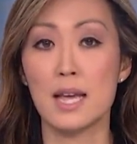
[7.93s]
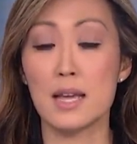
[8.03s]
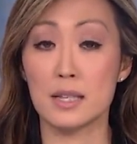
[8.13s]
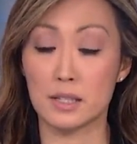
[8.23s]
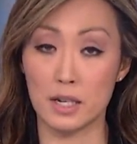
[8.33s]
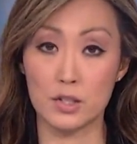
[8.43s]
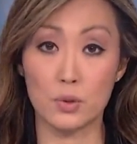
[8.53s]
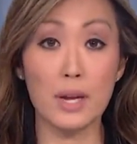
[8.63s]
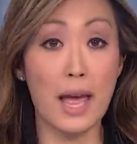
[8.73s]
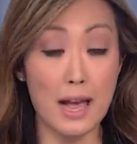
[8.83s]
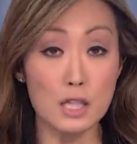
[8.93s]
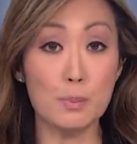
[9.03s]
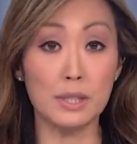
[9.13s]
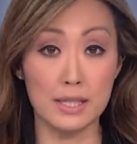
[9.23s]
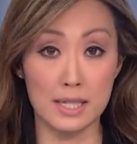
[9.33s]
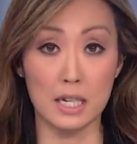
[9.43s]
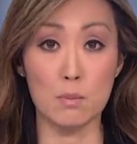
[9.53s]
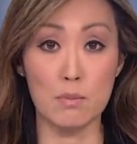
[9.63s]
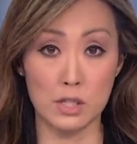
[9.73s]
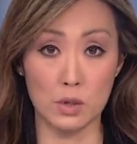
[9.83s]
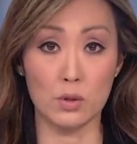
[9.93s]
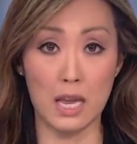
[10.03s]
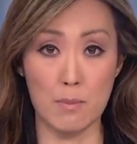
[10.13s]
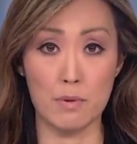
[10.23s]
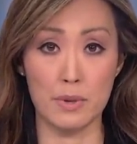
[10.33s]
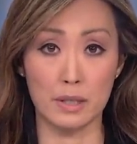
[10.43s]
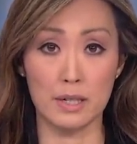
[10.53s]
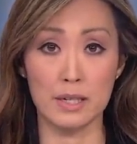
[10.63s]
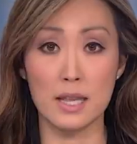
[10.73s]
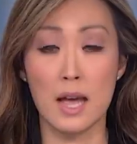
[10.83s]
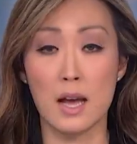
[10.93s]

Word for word: his country has ballistic missile capabilities